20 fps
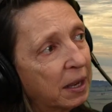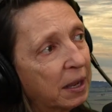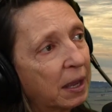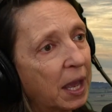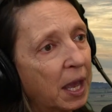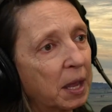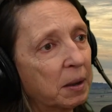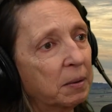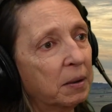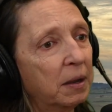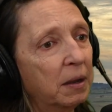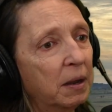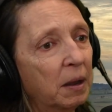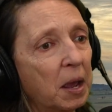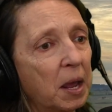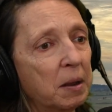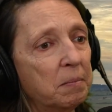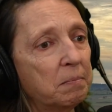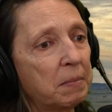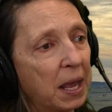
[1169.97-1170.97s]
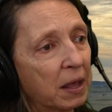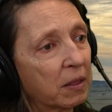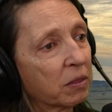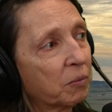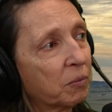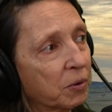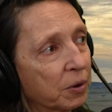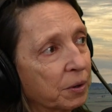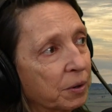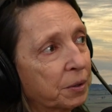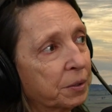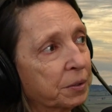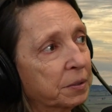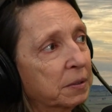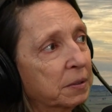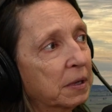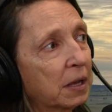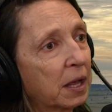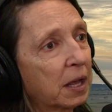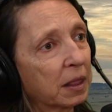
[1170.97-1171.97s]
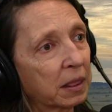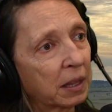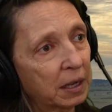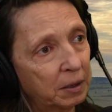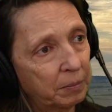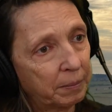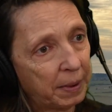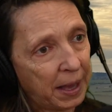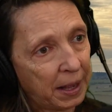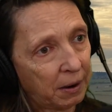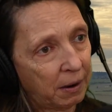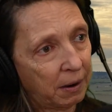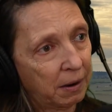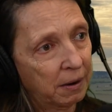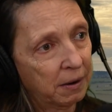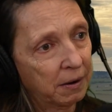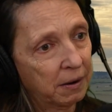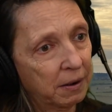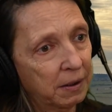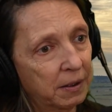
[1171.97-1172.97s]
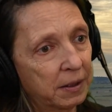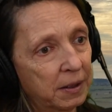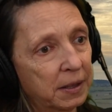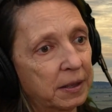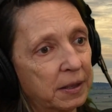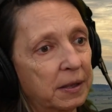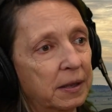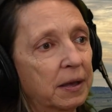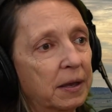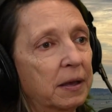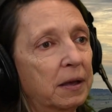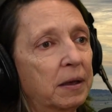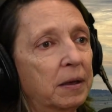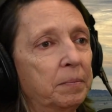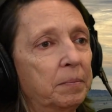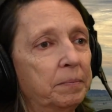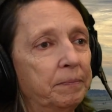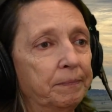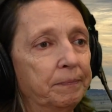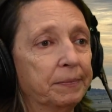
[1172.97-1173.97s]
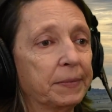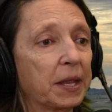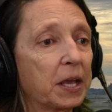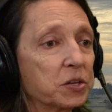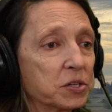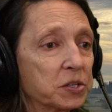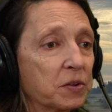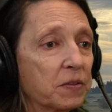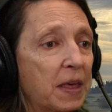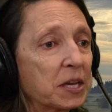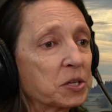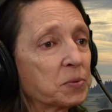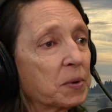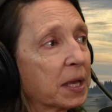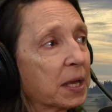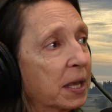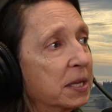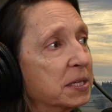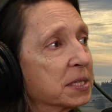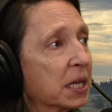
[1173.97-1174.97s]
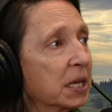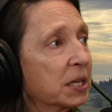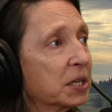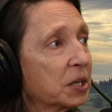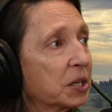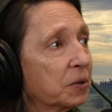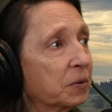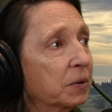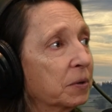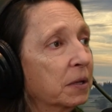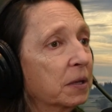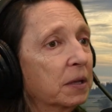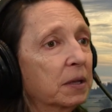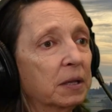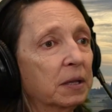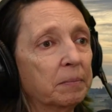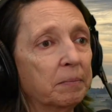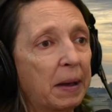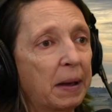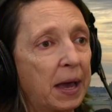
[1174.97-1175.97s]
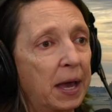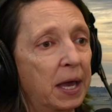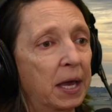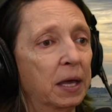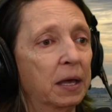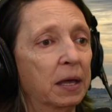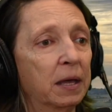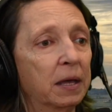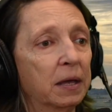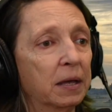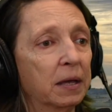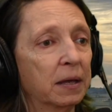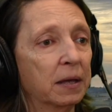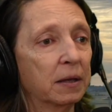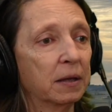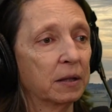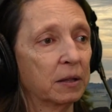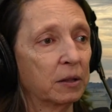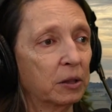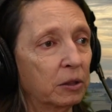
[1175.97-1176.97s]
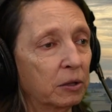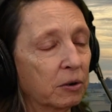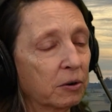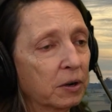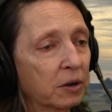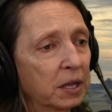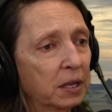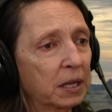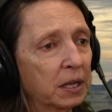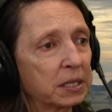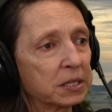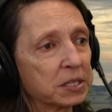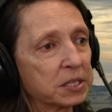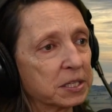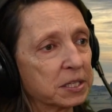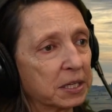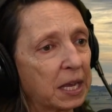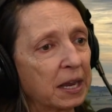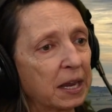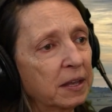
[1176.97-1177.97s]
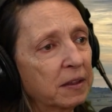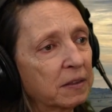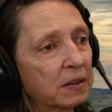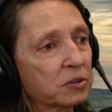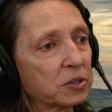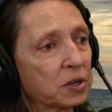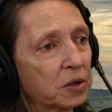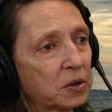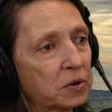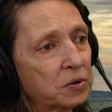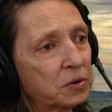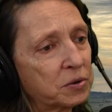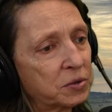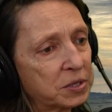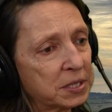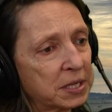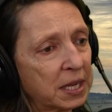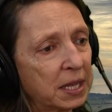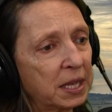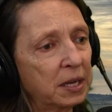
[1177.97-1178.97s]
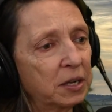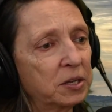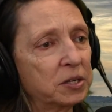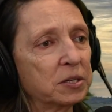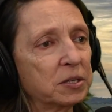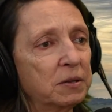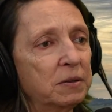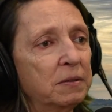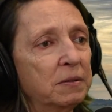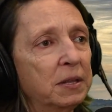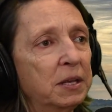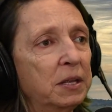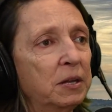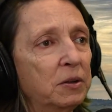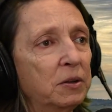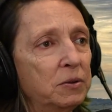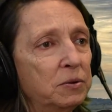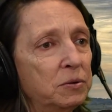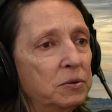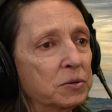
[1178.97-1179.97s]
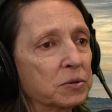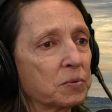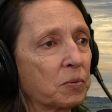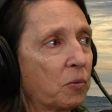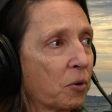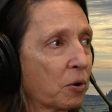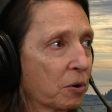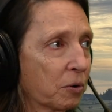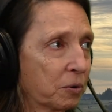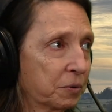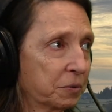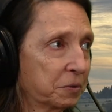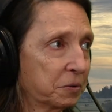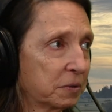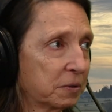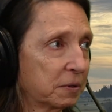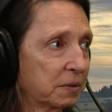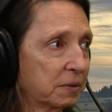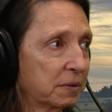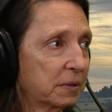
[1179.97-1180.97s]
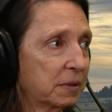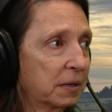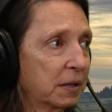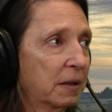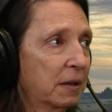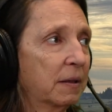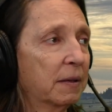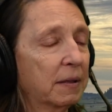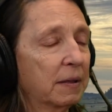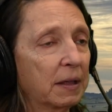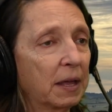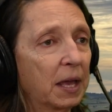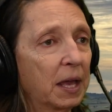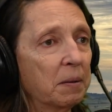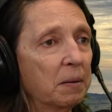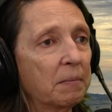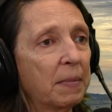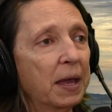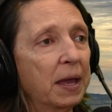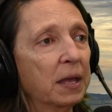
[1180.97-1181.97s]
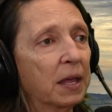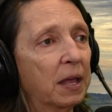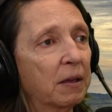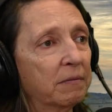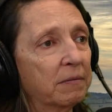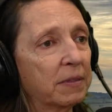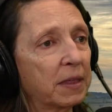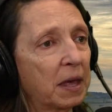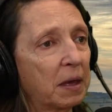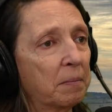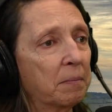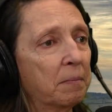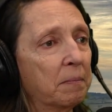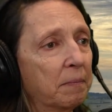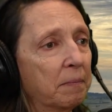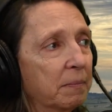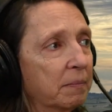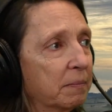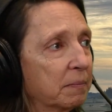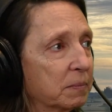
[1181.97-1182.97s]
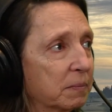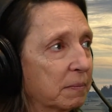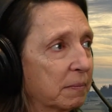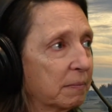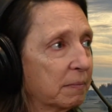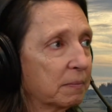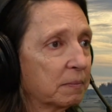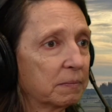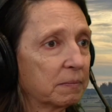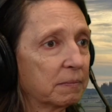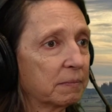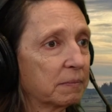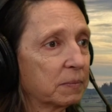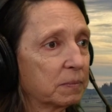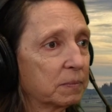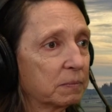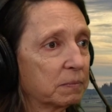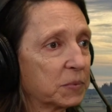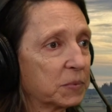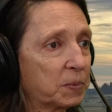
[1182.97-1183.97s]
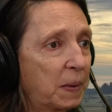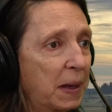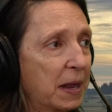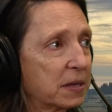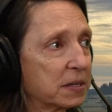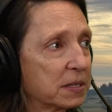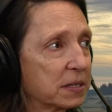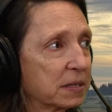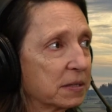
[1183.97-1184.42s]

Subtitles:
and make the world a little better. So that's what kids can do by learning and getting their toes into the news world. Yeah. It might give them space.